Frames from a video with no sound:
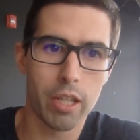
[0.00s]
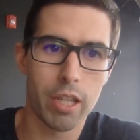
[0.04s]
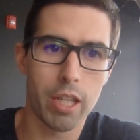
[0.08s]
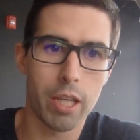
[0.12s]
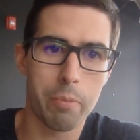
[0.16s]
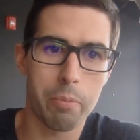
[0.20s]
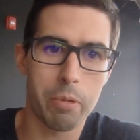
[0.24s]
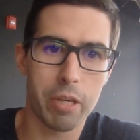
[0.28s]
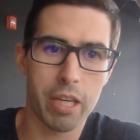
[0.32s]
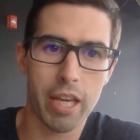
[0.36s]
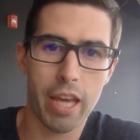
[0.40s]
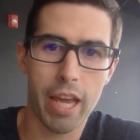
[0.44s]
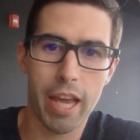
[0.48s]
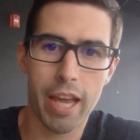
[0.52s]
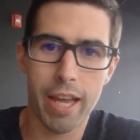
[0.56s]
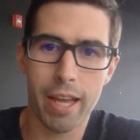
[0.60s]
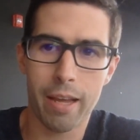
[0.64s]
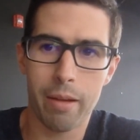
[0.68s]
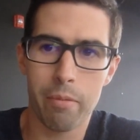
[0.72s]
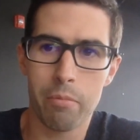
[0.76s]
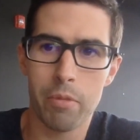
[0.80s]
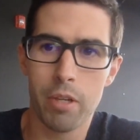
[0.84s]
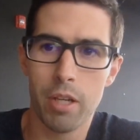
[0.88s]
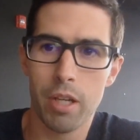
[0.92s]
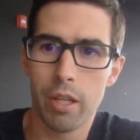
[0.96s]
They
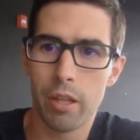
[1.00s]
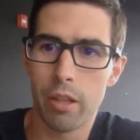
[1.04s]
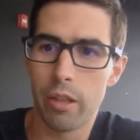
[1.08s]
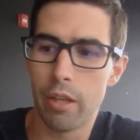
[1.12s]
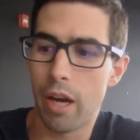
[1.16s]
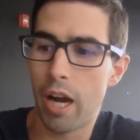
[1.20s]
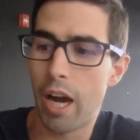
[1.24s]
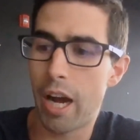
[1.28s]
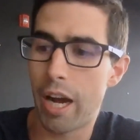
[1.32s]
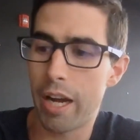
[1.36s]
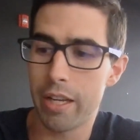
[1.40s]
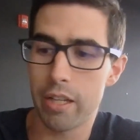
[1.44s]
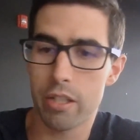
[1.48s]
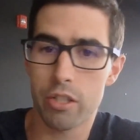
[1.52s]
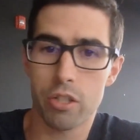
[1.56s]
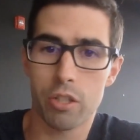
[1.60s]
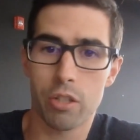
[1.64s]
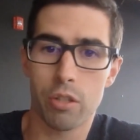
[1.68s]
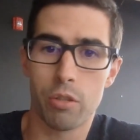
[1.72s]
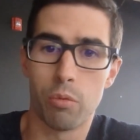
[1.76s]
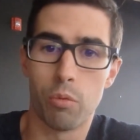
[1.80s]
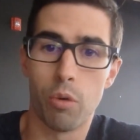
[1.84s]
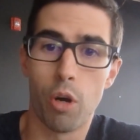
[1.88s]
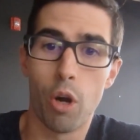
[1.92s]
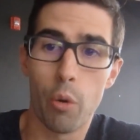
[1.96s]
became the
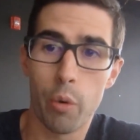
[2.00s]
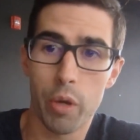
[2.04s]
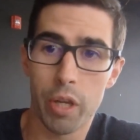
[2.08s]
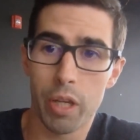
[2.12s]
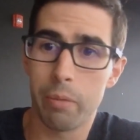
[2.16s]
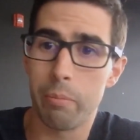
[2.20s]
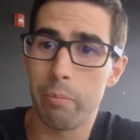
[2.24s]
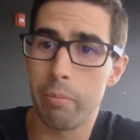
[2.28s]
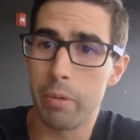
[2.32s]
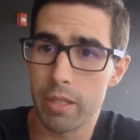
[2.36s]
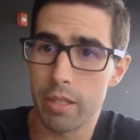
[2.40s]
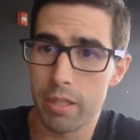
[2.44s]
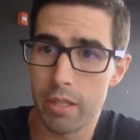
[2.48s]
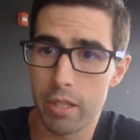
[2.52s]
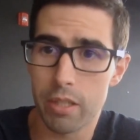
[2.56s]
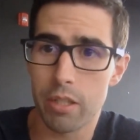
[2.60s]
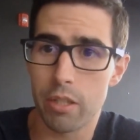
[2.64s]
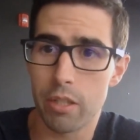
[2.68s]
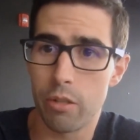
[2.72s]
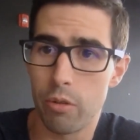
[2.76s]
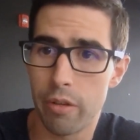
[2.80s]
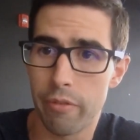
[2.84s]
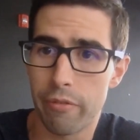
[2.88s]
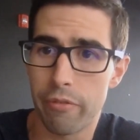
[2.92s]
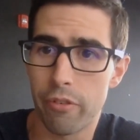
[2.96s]
highest growing business
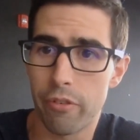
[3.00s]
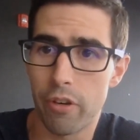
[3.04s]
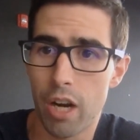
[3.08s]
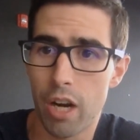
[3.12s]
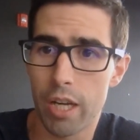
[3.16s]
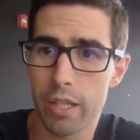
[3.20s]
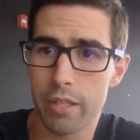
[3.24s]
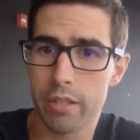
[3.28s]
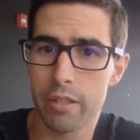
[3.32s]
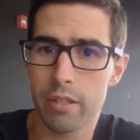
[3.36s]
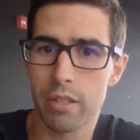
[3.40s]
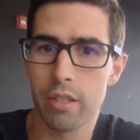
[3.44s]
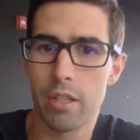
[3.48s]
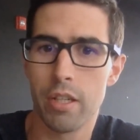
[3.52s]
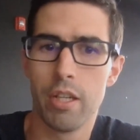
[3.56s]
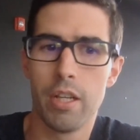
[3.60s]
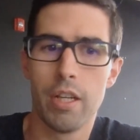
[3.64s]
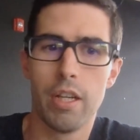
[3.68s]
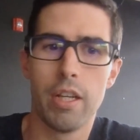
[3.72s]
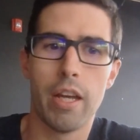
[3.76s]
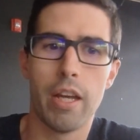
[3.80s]
unit for us.